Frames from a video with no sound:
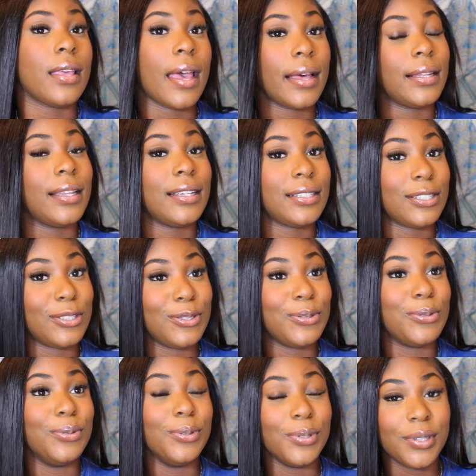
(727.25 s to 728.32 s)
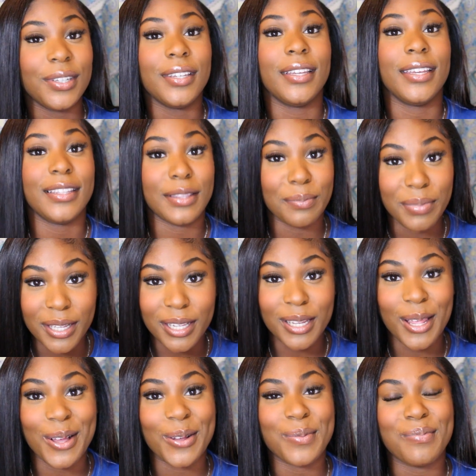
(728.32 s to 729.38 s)
the eyelashes do hit the
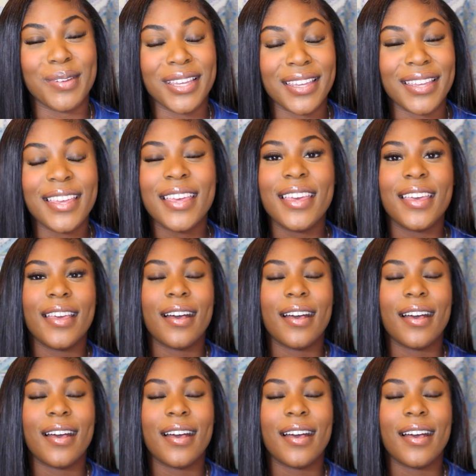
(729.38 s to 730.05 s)
pillow, but